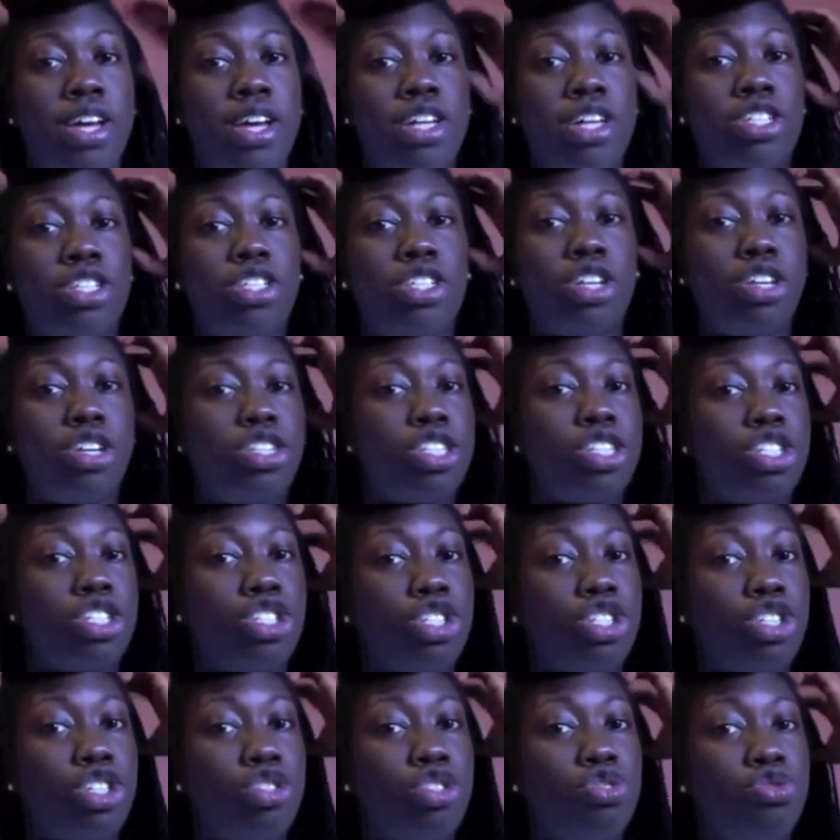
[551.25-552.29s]
So you
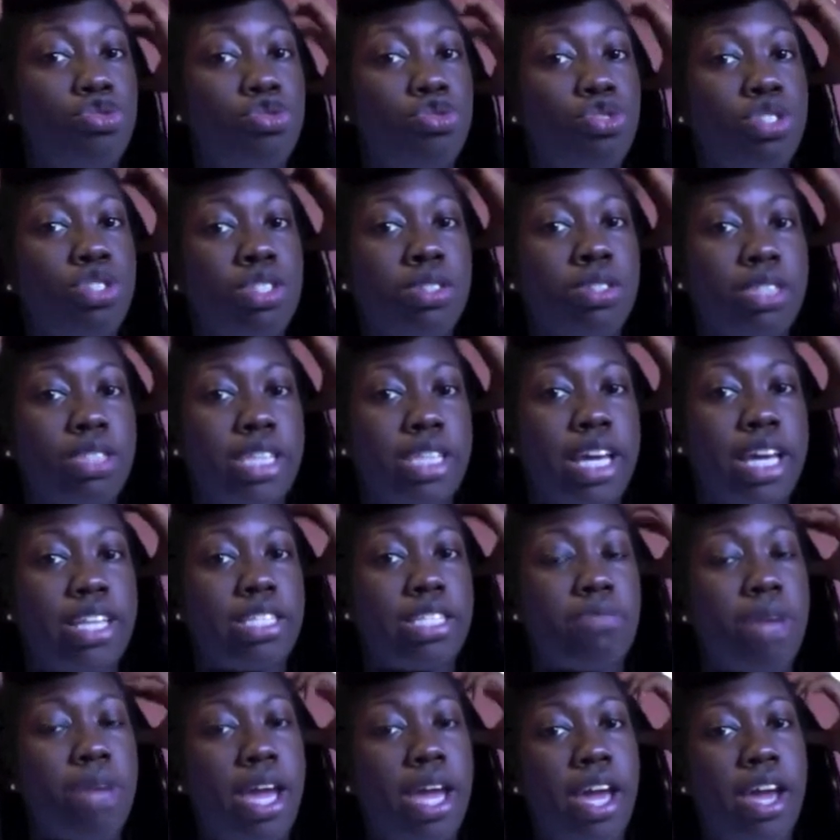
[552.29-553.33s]
just take
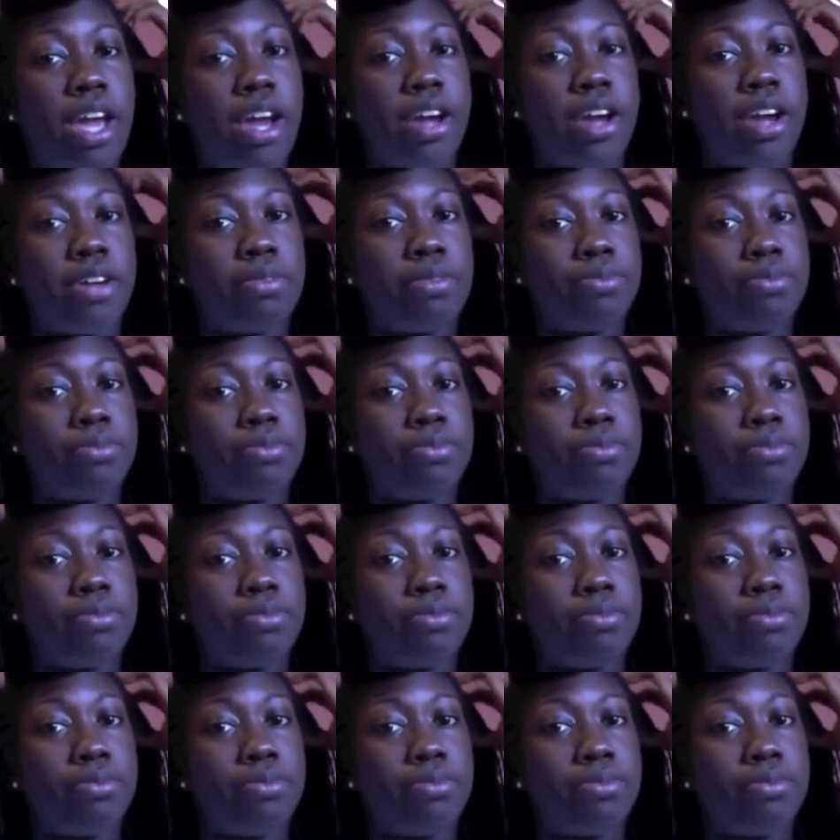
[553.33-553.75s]
some hair.